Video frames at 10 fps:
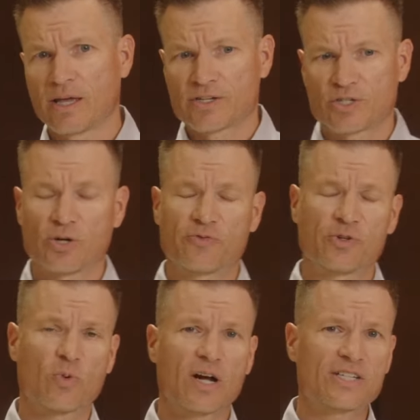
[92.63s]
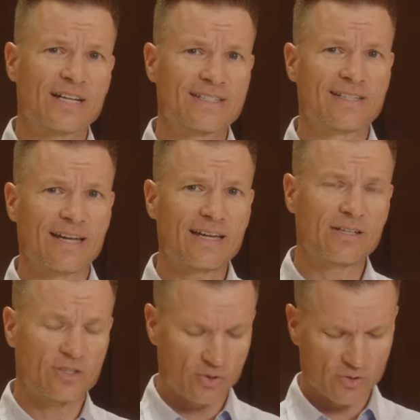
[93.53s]
So if your watch has a
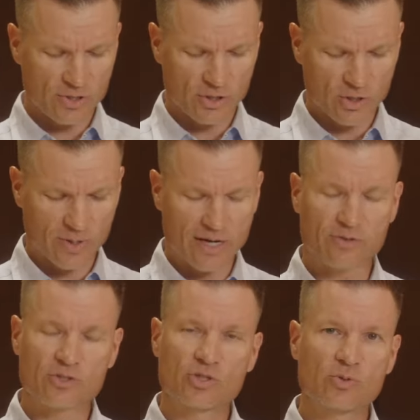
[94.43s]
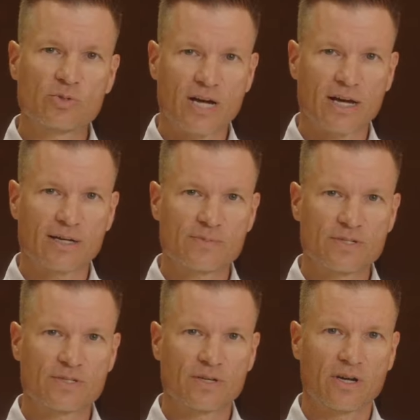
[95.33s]
date, usually you go out 2
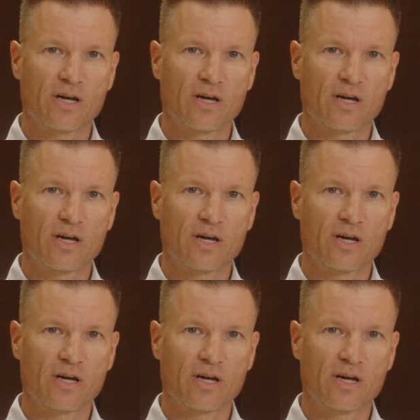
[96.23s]
times,